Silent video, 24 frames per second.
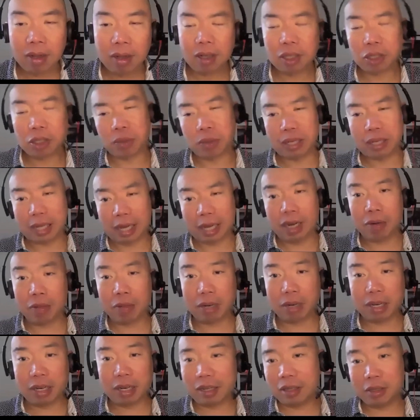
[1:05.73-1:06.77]
Yes. So a
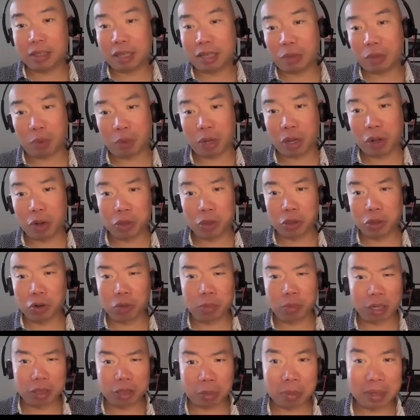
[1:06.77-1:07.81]
calorie that we all know
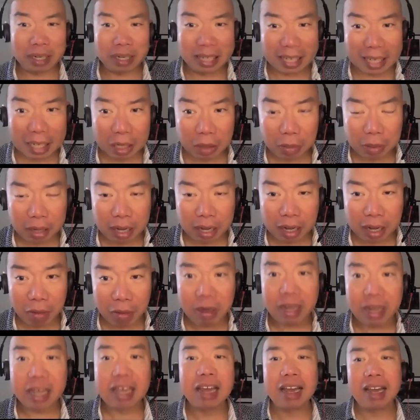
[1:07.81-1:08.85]
about is probably a
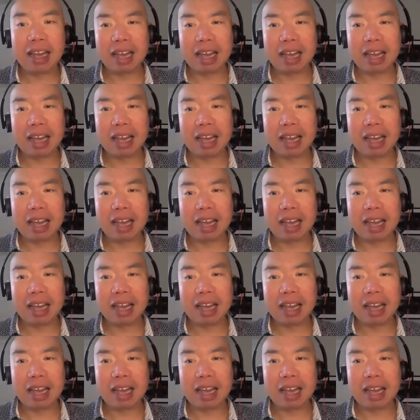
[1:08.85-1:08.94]
kilocalorie,